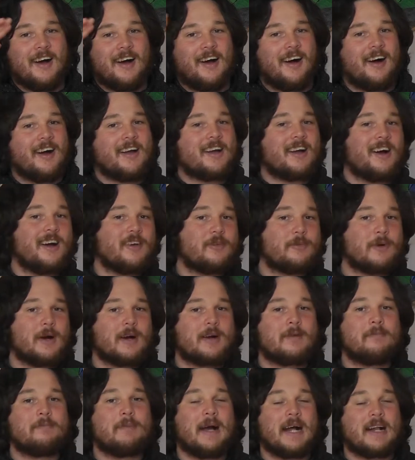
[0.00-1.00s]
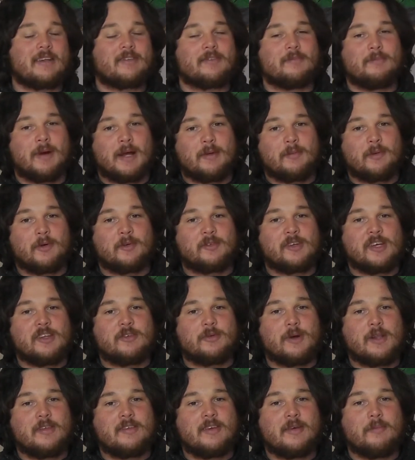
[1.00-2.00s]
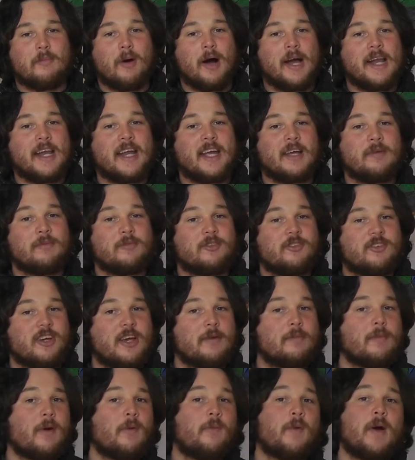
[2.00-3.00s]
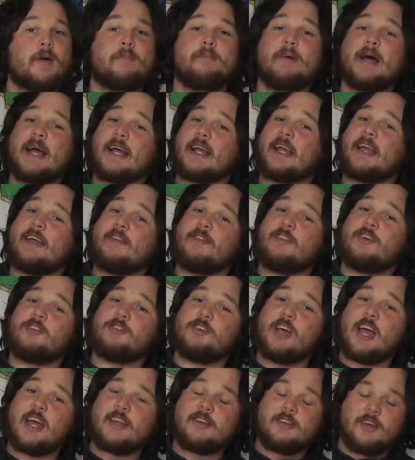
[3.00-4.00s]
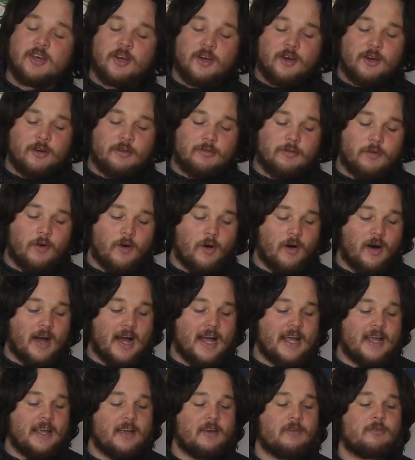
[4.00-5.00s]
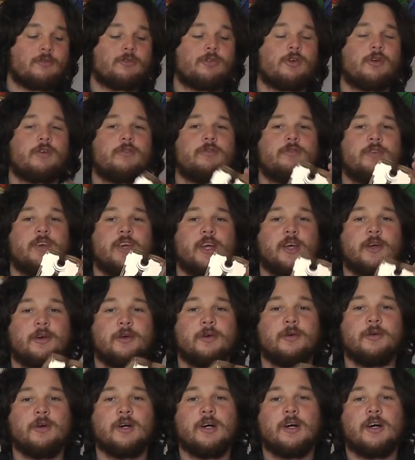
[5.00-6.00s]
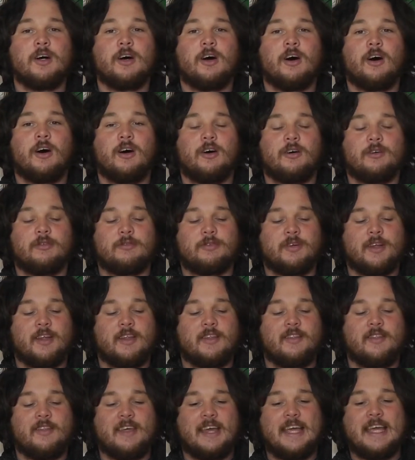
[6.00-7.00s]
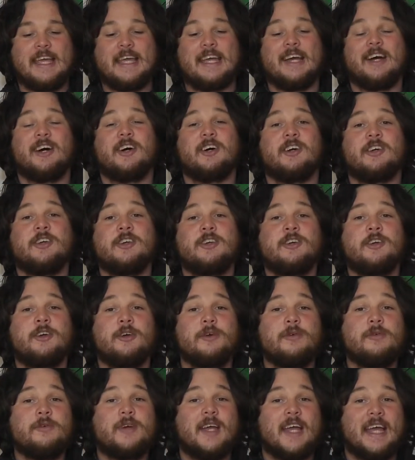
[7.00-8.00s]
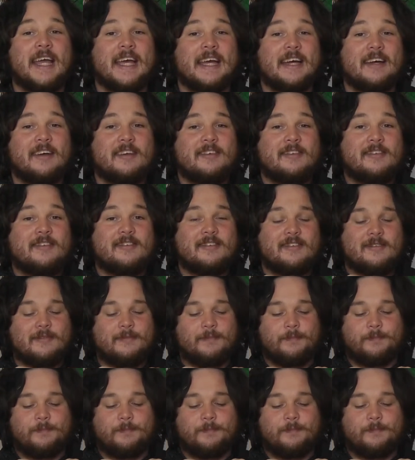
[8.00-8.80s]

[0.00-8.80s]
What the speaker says: Hi guys, welcome back to Milk D20. My name's Jim and we're back in the shed for a review of the UGEARS